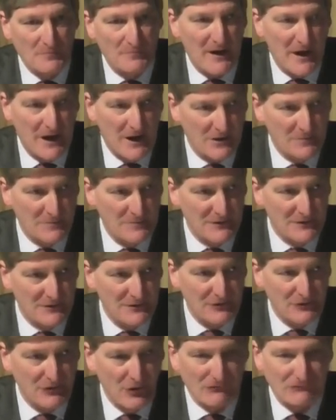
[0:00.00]
parliament,
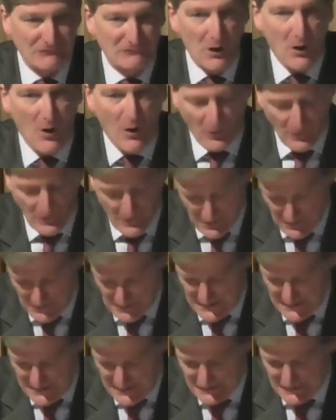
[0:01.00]
and the wrong
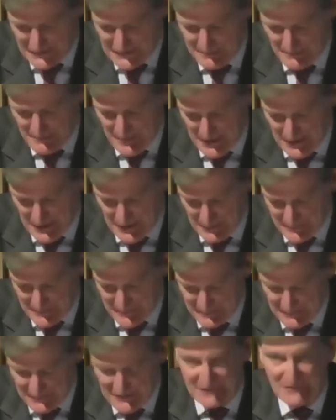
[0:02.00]
is in
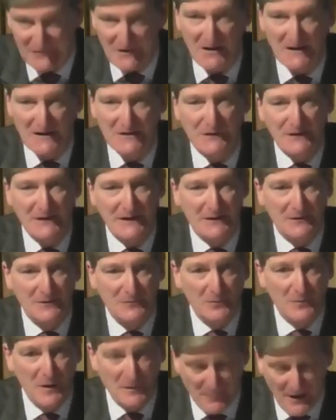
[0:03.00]
parliament conniving,
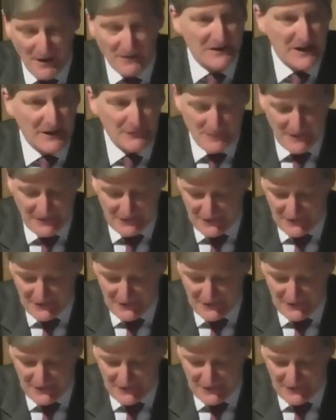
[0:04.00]
government